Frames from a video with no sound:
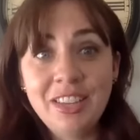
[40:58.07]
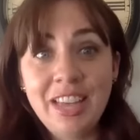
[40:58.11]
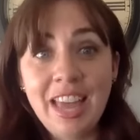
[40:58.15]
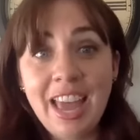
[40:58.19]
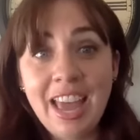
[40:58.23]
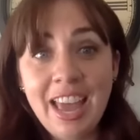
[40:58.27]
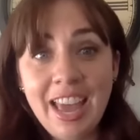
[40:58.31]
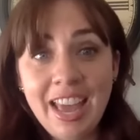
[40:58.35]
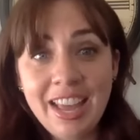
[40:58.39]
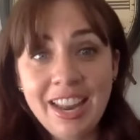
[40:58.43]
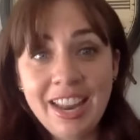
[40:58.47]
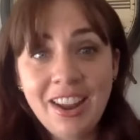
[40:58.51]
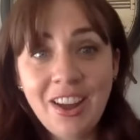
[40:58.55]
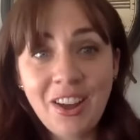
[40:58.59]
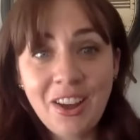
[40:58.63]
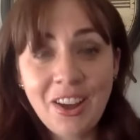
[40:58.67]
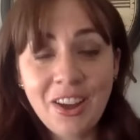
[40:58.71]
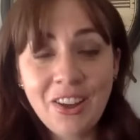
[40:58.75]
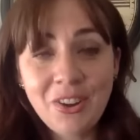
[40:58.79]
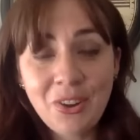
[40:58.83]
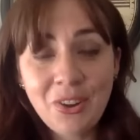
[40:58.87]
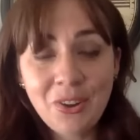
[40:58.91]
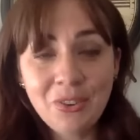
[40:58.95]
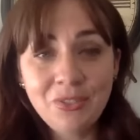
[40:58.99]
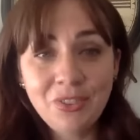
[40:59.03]
Head
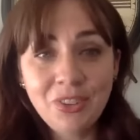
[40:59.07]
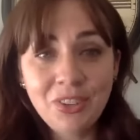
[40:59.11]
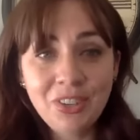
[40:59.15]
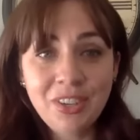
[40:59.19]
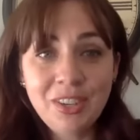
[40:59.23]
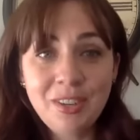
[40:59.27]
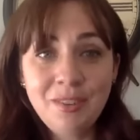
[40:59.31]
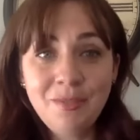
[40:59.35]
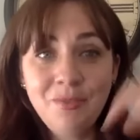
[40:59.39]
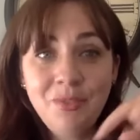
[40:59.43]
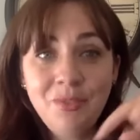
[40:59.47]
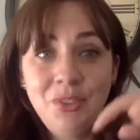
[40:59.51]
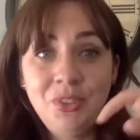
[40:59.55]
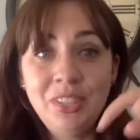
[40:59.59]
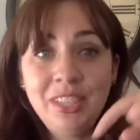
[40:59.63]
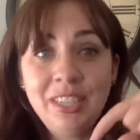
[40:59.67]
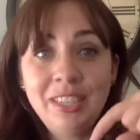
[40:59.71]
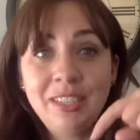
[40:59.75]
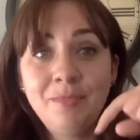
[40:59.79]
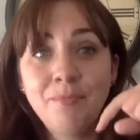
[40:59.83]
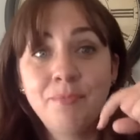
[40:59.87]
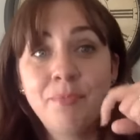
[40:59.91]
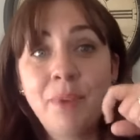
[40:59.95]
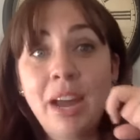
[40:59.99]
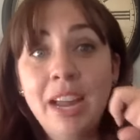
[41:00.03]
on over to
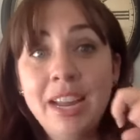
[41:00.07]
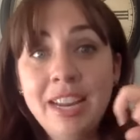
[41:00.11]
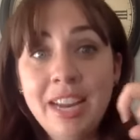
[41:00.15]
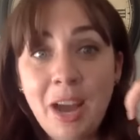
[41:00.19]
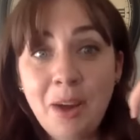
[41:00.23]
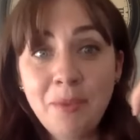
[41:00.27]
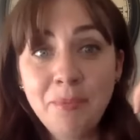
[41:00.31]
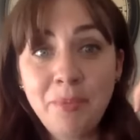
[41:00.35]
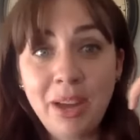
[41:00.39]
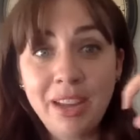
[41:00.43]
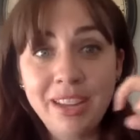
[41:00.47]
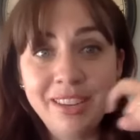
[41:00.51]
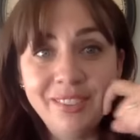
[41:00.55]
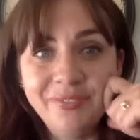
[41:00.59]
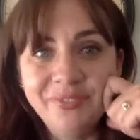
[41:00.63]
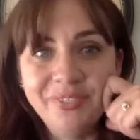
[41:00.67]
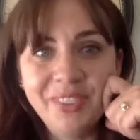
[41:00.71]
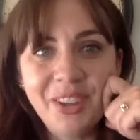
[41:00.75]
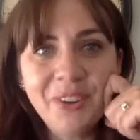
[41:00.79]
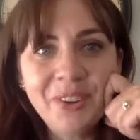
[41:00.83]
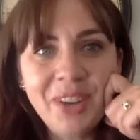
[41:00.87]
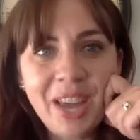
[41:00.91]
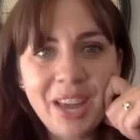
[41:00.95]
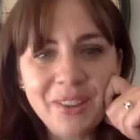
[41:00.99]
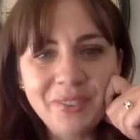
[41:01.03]
the Buy Now button.
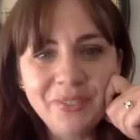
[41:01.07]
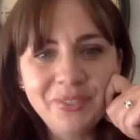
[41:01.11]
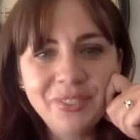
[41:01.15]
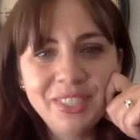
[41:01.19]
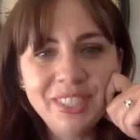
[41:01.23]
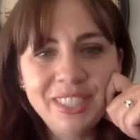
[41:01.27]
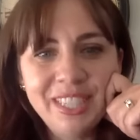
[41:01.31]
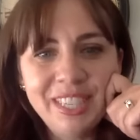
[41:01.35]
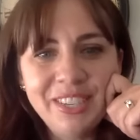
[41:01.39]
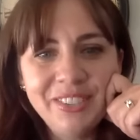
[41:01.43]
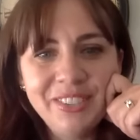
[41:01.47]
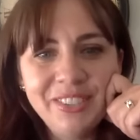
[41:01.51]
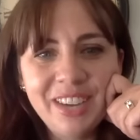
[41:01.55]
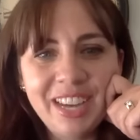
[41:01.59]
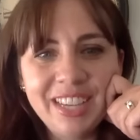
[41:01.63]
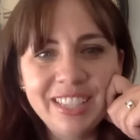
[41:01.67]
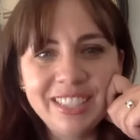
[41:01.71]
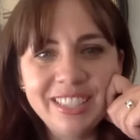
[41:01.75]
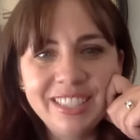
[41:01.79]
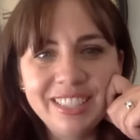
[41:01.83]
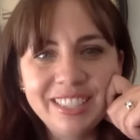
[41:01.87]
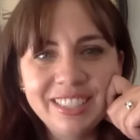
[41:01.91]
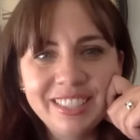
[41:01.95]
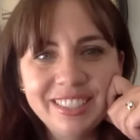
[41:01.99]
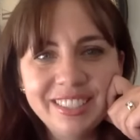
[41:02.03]
Okay, we'll see you
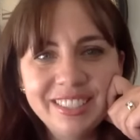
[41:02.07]
guys.